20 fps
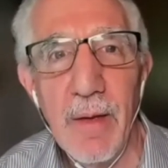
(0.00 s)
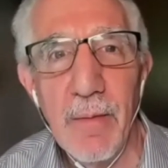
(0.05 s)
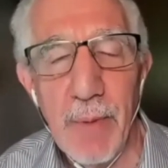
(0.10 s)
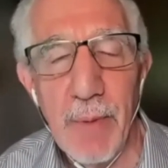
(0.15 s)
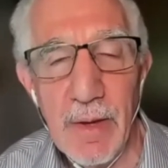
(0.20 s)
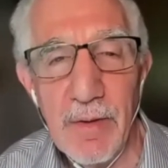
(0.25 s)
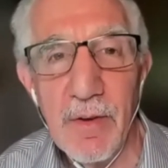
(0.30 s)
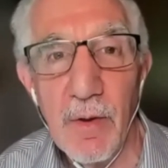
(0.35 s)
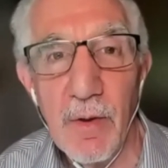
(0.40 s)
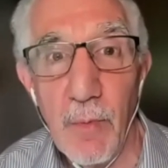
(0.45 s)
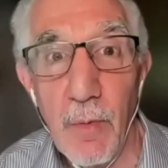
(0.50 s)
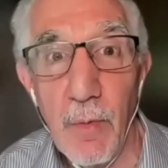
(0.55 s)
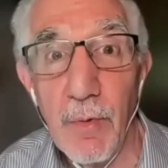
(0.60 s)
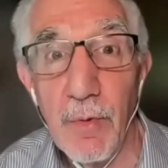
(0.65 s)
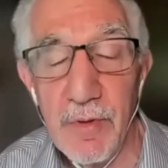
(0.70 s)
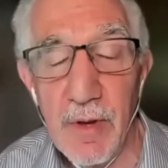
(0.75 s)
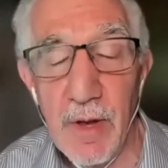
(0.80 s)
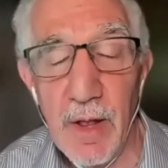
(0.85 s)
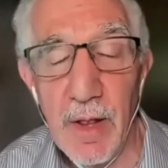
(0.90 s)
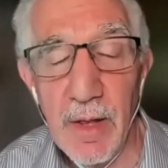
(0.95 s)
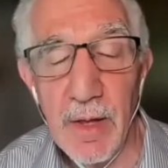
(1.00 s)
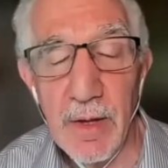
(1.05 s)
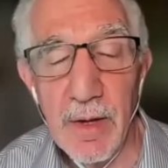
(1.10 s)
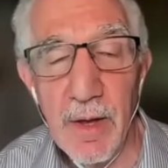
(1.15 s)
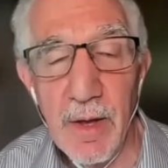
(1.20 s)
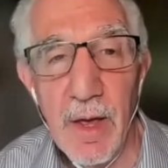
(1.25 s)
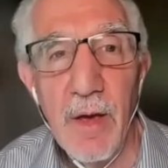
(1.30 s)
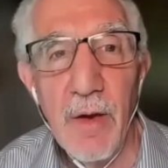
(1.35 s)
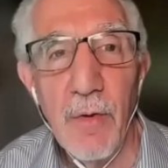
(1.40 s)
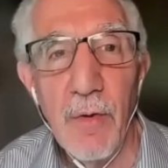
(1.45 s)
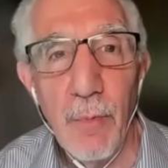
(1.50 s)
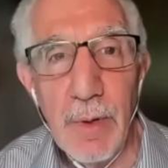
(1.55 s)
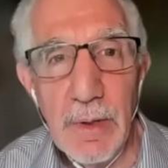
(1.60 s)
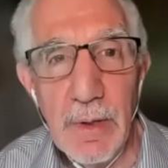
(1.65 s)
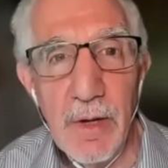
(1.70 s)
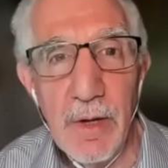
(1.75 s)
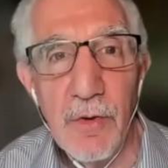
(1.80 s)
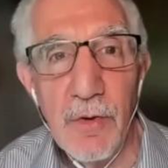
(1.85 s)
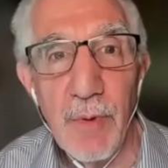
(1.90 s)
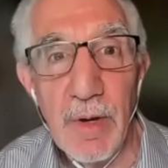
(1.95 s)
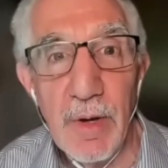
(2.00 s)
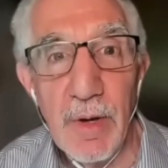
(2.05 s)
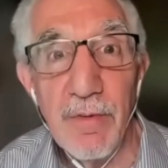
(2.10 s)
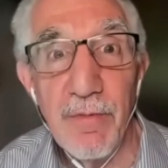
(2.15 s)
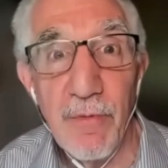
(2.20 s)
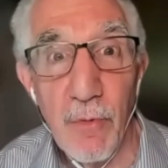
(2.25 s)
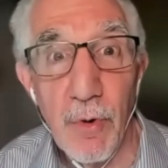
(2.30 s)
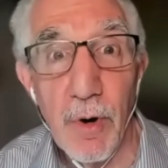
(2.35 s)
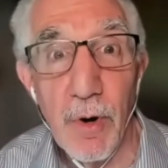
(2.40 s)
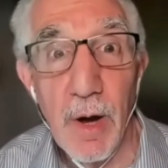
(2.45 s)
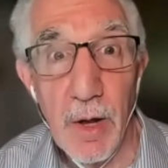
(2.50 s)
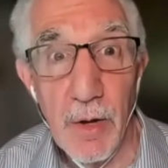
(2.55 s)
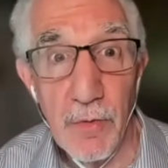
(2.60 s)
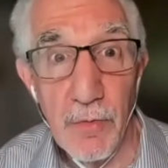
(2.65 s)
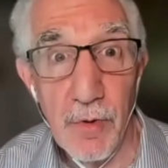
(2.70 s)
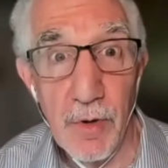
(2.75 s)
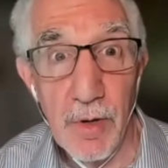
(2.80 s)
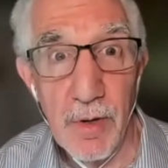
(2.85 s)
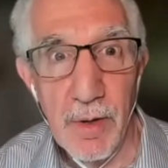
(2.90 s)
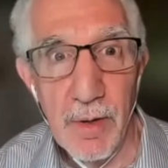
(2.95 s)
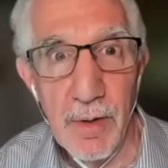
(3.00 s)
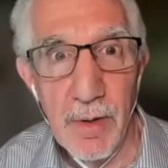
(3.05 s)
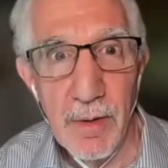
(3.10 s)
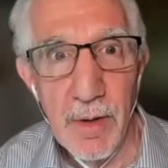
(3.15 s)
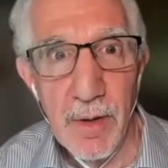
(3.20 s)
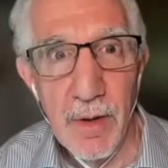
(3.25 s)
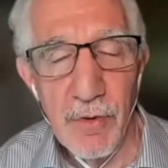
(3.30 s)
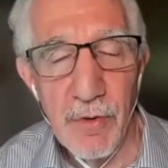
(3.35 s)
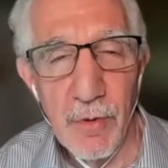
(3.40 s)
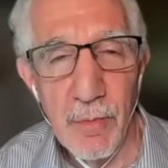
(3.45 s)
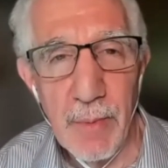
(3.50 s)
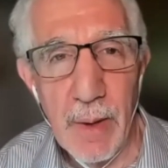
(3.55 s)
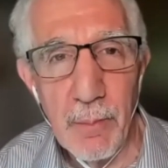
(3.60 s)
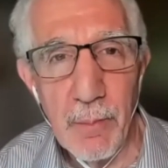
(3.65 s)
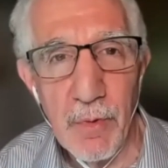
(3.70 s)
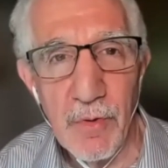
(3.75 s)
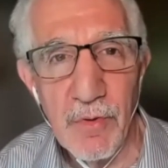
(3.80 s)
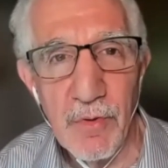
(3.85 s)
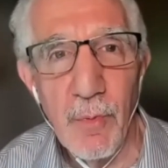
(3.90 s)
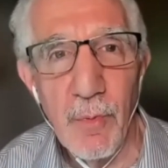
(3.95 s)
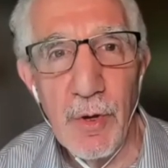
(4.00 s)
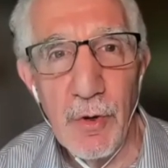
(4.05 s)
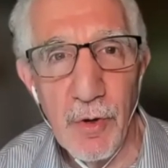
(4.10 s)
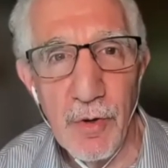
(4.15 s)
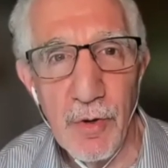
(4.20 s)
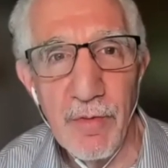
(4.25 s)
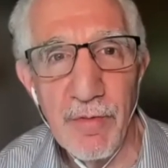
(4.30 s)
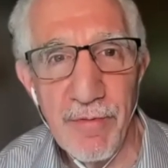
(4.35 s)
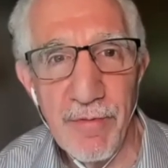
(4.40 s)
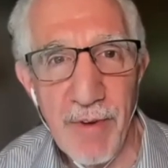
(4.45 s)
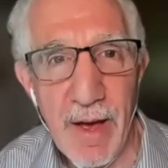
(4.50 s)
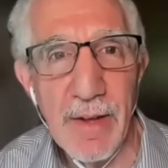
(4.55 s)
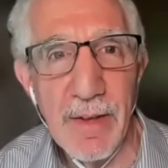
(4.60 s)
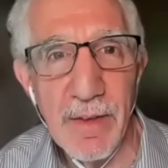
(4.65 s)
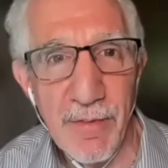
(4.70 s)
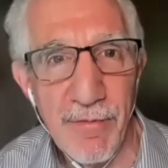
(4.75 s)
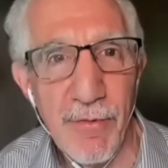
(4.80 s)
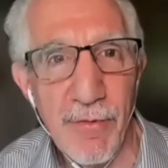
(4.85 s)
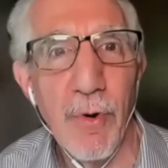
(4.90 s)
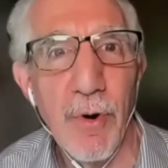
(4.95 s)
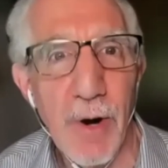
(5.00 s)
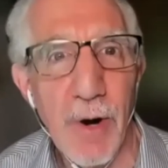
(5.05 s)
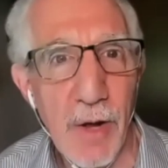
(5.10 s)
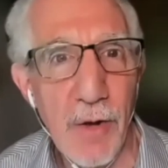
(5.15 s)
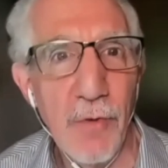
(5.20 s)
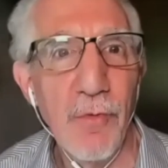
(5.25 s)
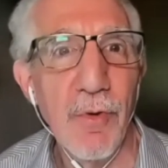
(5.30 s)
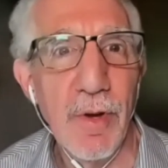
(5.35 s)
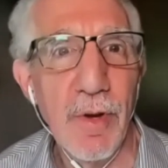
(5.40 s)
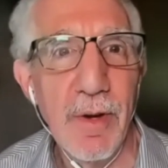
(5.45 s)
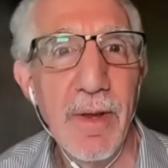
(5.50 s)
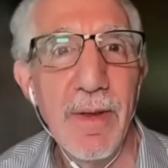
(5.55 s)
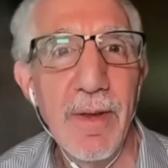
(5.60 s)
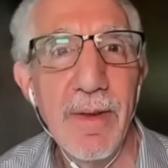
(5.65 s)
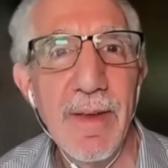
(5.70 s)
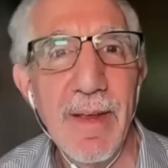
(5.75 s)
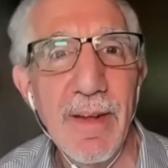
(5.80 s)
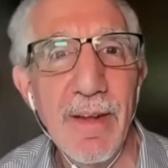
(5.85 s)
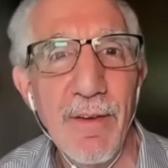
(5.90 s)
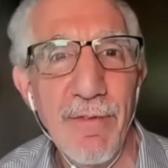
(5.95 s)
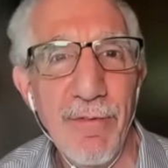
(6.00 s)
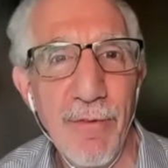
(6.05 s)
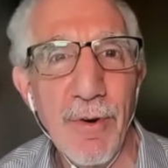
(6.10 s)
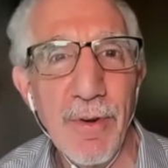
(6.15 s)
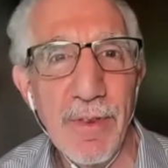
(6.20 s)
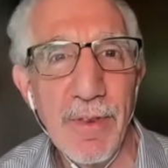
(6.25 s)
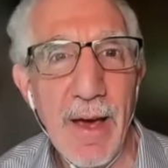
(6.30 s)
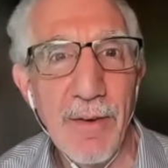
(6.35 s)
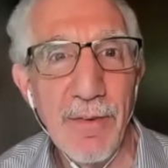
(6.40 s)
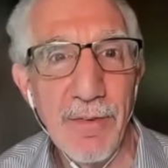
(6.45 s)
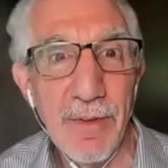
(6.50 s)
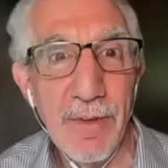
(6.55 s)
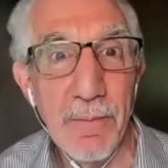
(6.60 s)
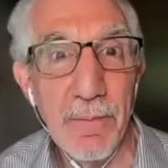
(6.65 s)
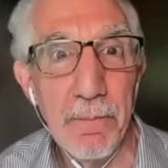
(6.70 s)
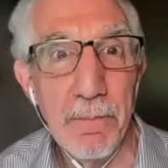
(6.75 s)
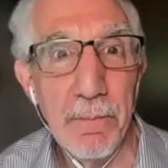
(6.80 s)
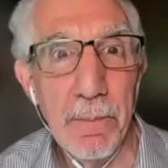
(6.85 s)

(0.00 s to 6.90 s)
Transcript: Based on what we're selling, we need to reach 400 of your members. We couldn't find the 400 in the 4,000.